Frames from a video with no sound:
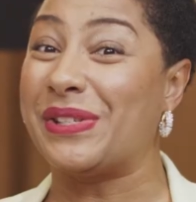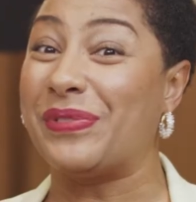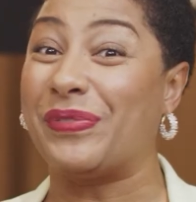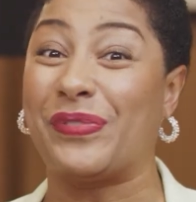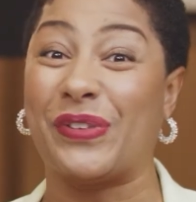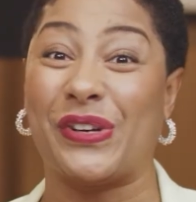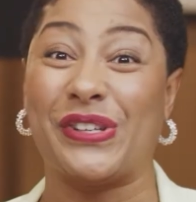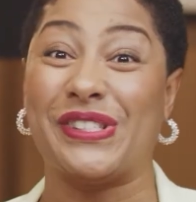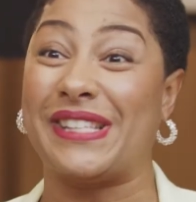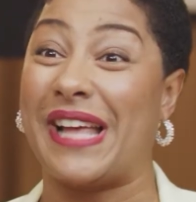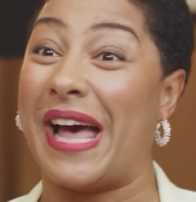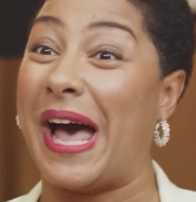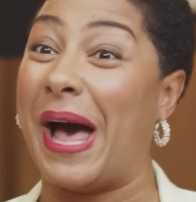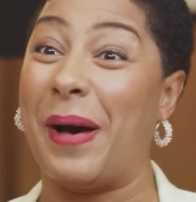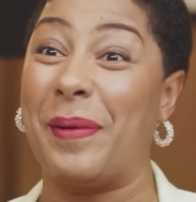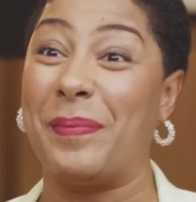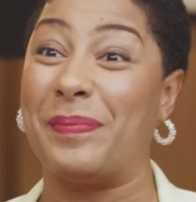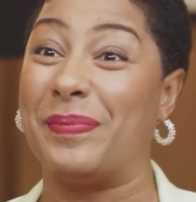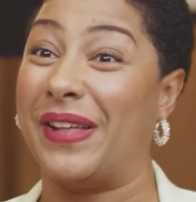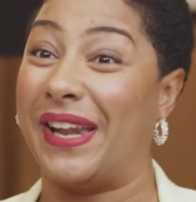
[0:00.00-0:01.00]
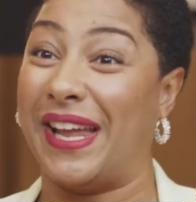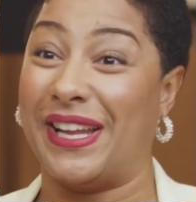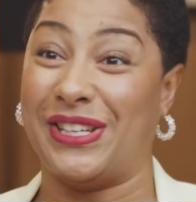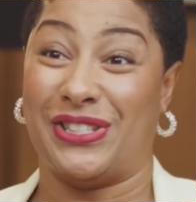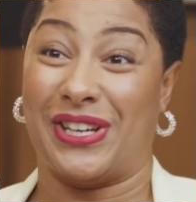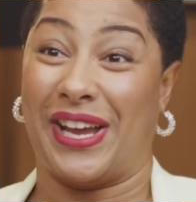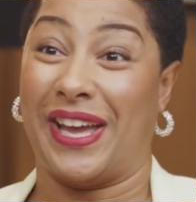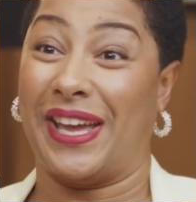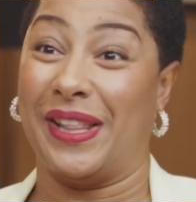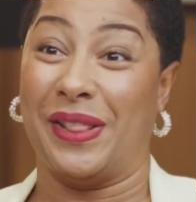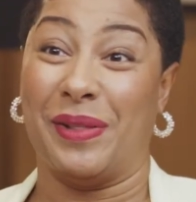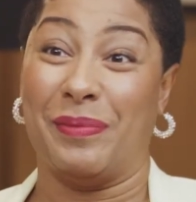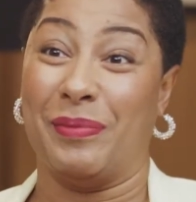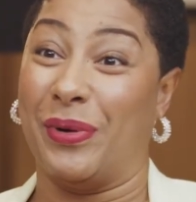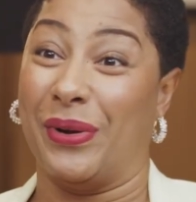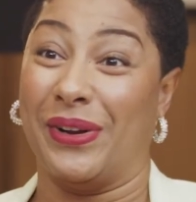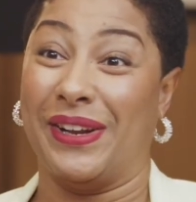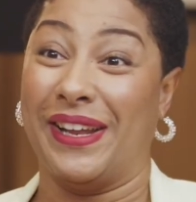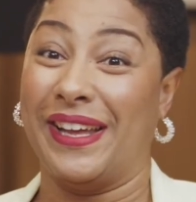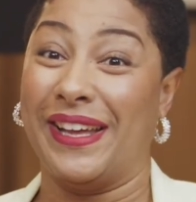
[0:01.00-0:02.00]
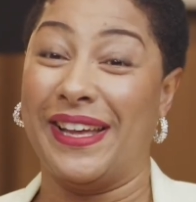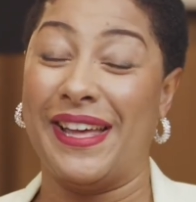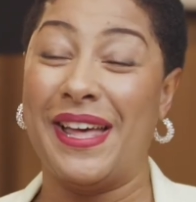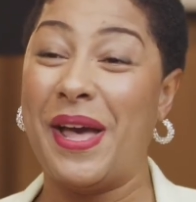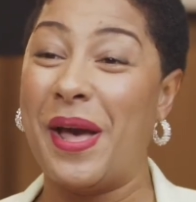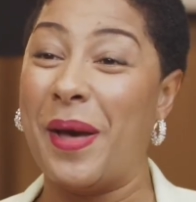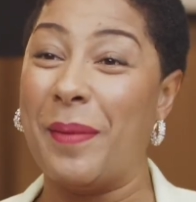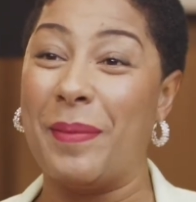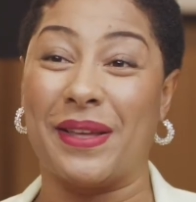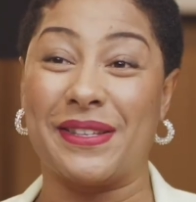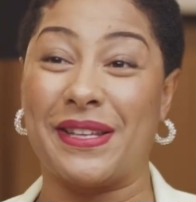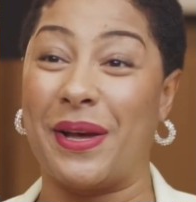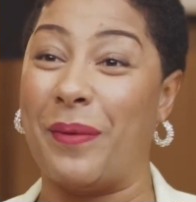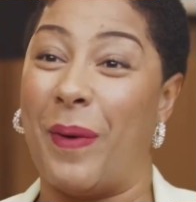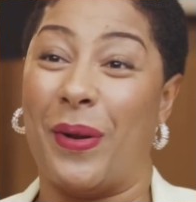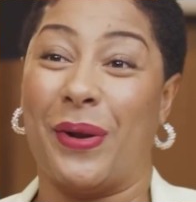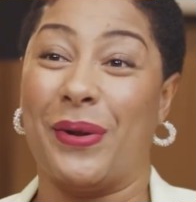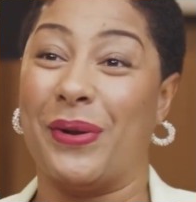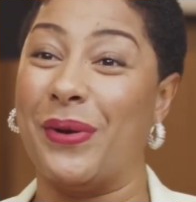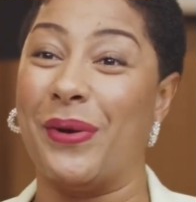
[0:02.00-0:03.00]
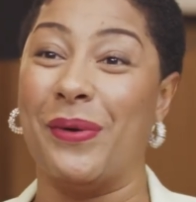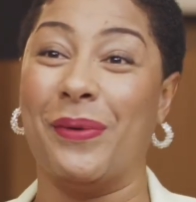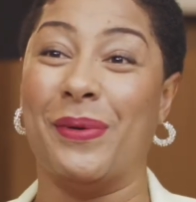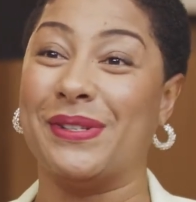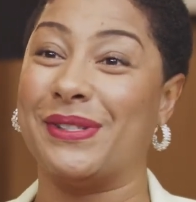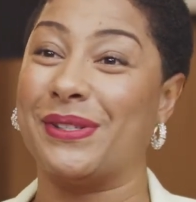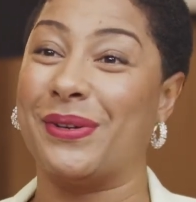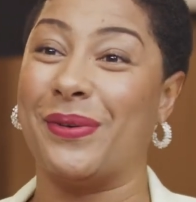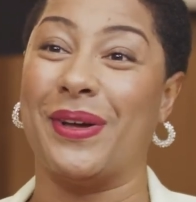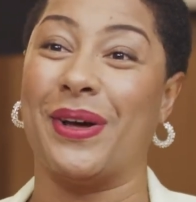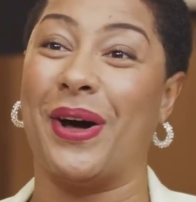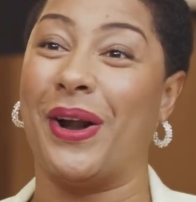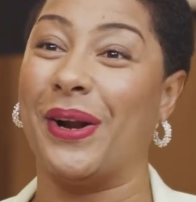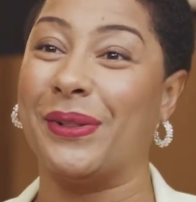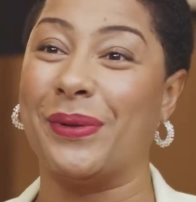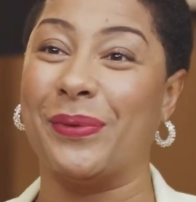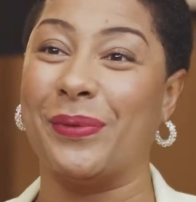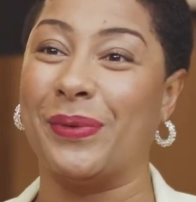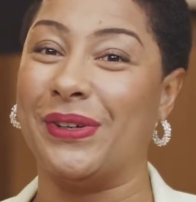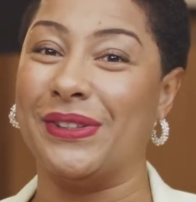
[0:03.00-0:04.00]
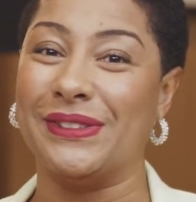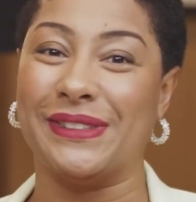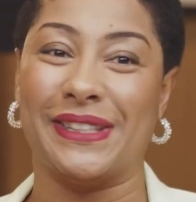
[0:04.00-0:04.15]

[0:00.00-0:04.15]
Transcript: first app that I check in the morning because I want to know what's going on in the world,